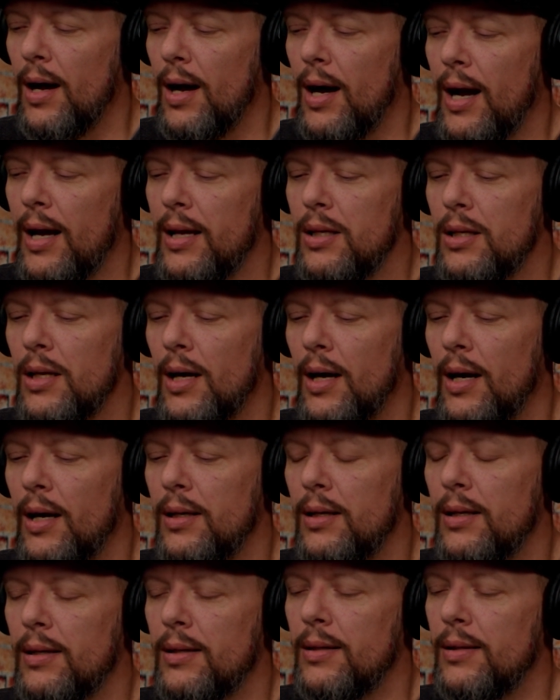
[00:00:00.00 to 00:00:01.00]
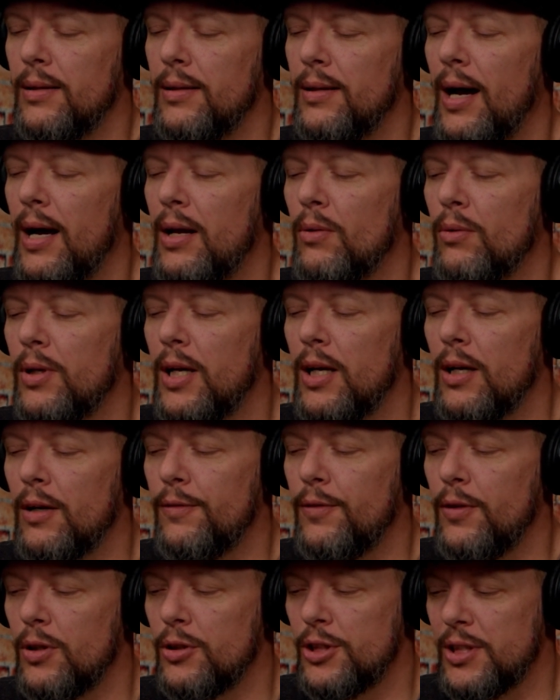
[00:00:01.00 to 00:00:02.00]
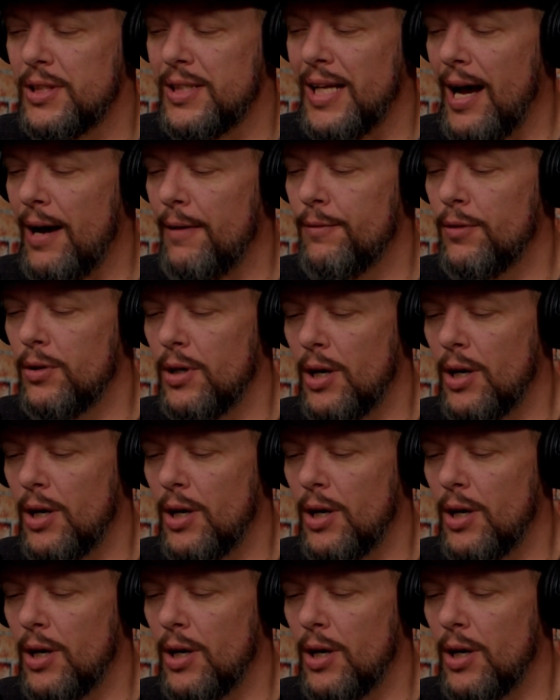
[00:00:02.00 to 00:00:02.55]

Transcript: I don't care if you're staff or